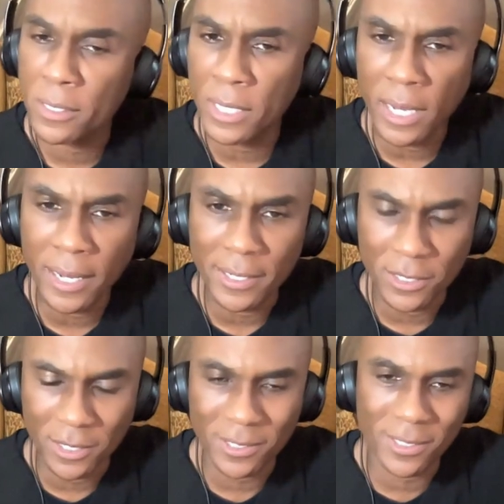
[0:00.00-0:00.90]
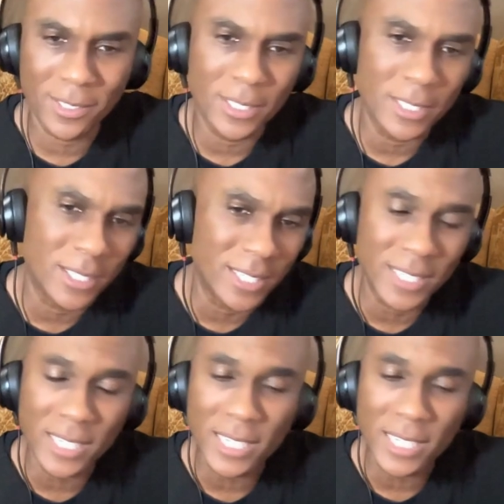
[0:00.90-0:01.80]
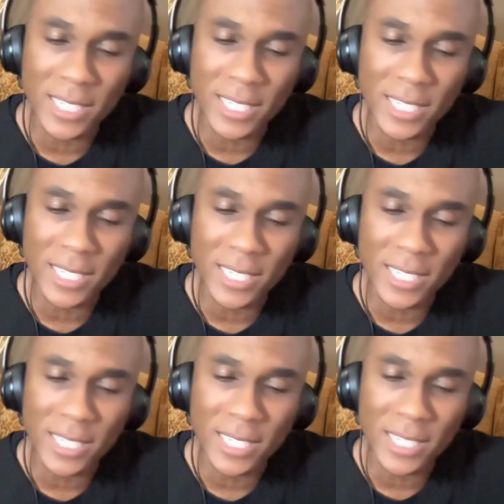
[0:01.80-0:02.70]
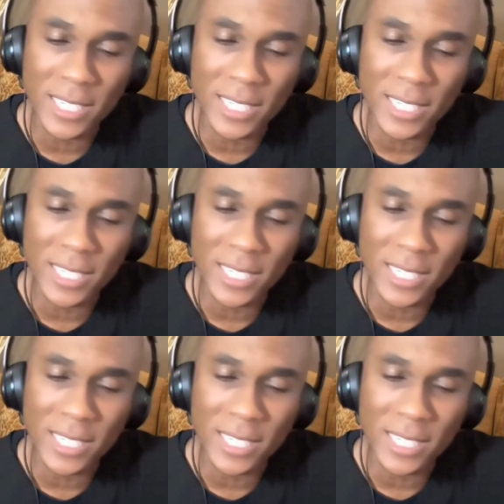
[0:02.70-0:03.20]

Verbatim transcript: uh, just disease eat him alive, literally,